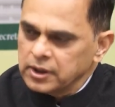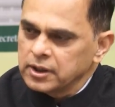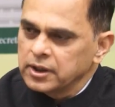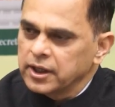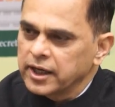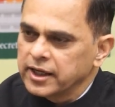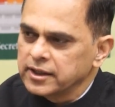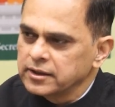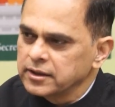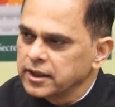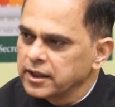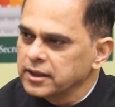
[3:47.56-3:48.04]

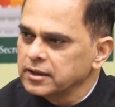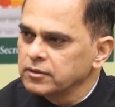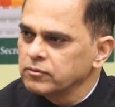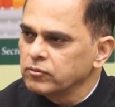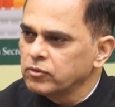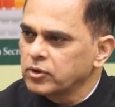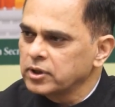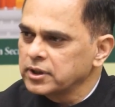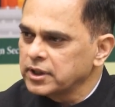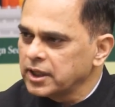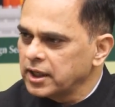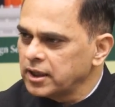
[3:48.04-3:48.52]
And then
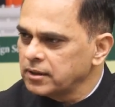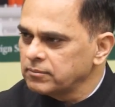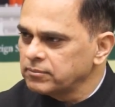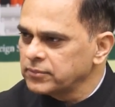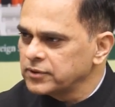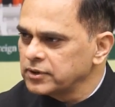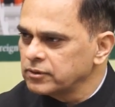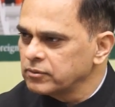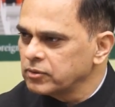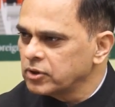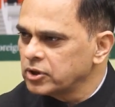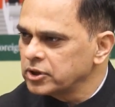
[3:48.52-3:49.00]
what
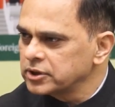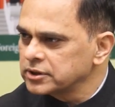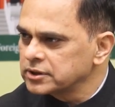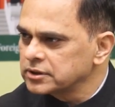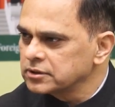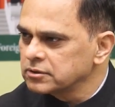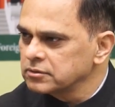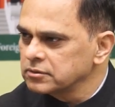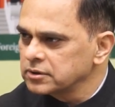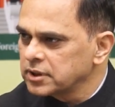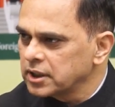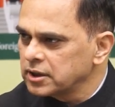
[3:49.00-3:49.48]
happened was
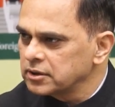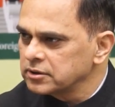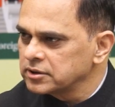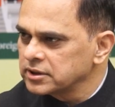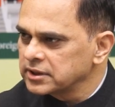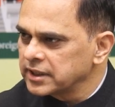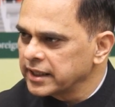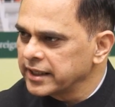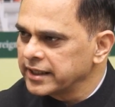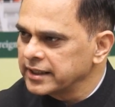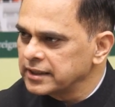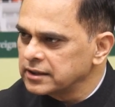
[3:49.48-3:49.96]

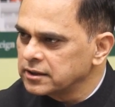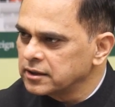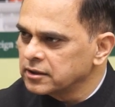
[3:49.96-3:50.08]
2008,